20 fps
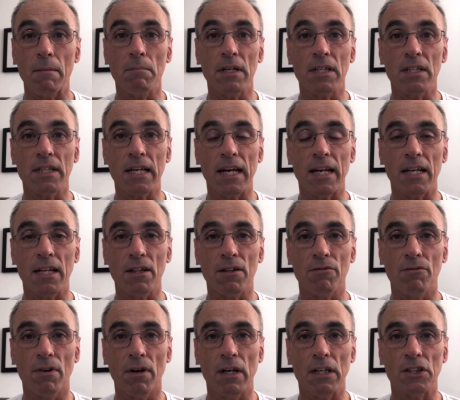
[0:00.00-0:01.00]
That means
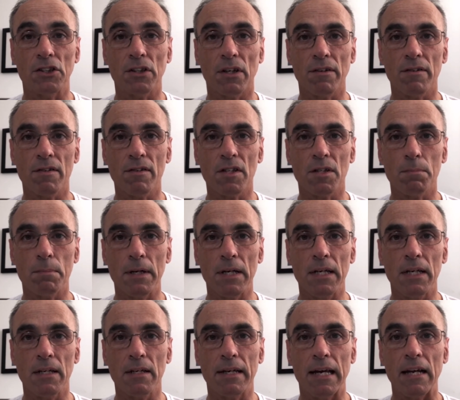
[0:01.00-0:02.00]
getting the right shutter
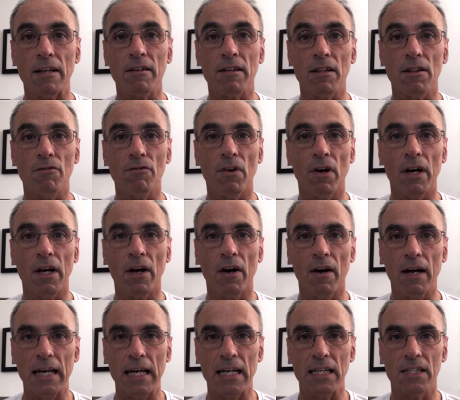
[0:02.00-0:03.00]
speed, getting the
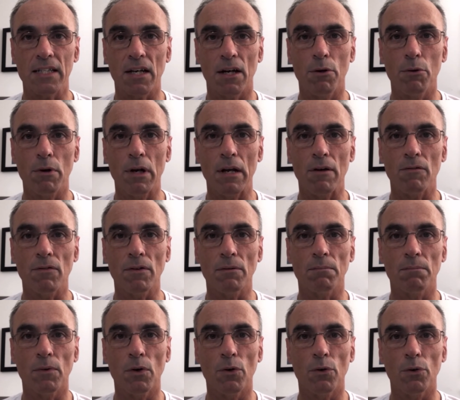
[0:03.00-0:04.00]
right ISO
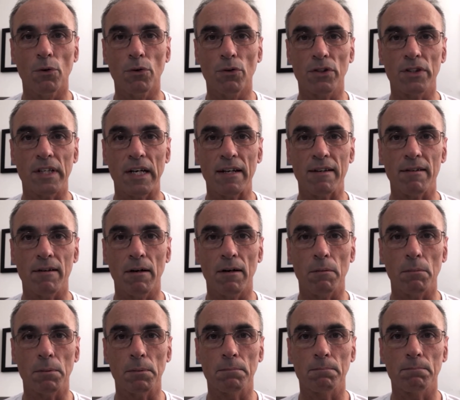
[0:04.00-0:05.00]
level all set
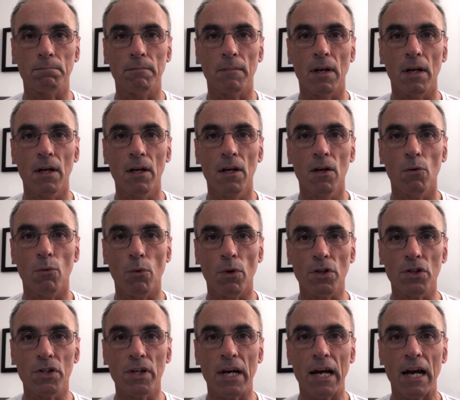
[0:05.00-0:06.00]
up.
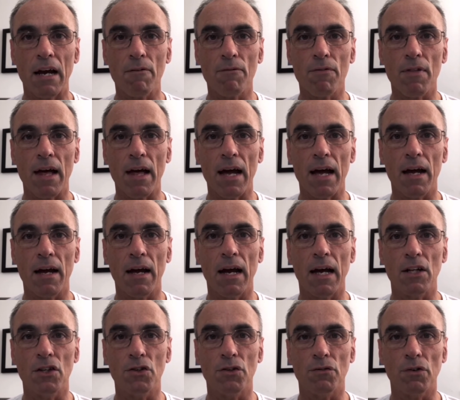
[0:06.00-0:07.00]
Once you have that
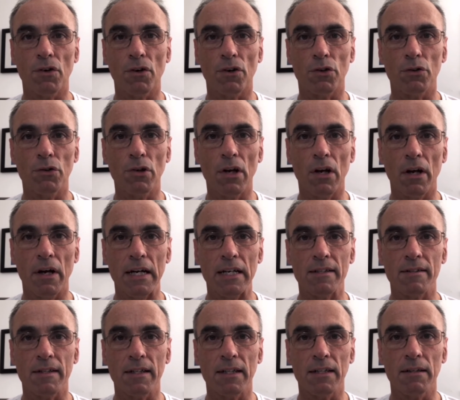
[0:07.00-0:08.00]
and you've got good
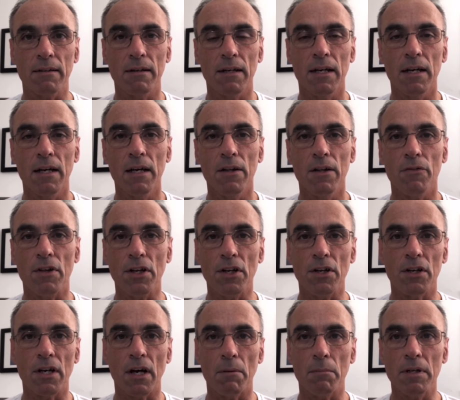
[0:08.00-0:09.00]
lighting,
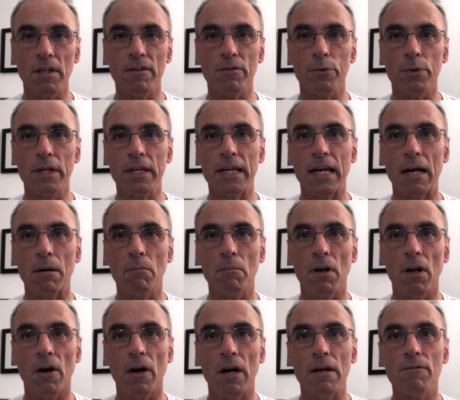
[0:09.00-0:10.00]
then you come into
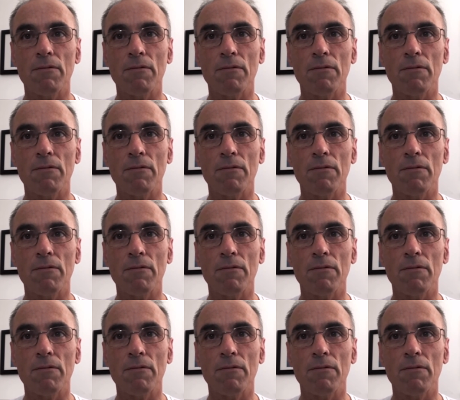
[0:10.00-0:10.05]
Ecamm